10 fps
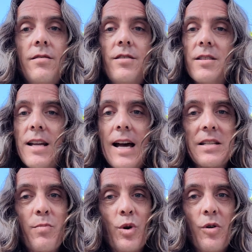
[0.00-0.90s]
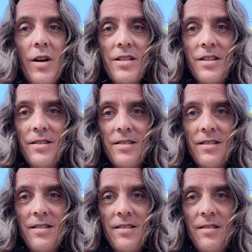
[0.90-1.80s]
Just ask more questions.
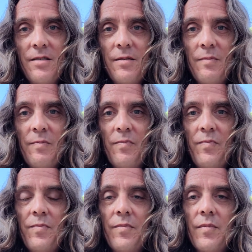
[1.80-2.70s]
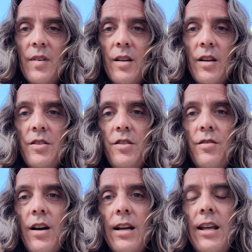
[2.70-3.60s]
Because you're
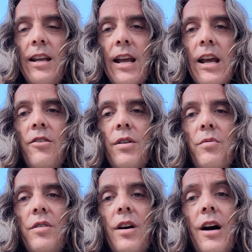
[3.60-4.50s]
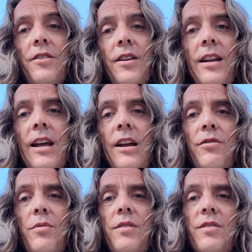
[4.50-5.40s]
not getting angry with God. You're getting angry
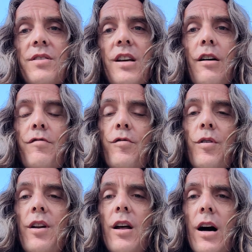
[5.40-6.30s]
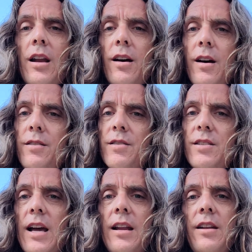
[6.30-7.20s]
with yourself for not
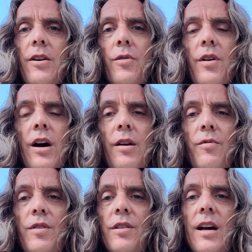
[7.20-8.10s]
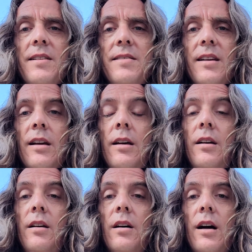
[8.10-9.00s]
understanding or not realizing
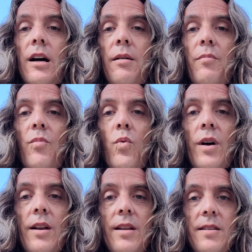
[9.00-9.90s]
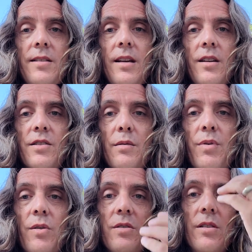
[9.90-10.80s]
what it is that you're
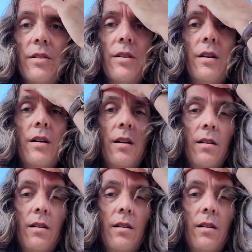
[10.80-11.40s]
supposed to learn.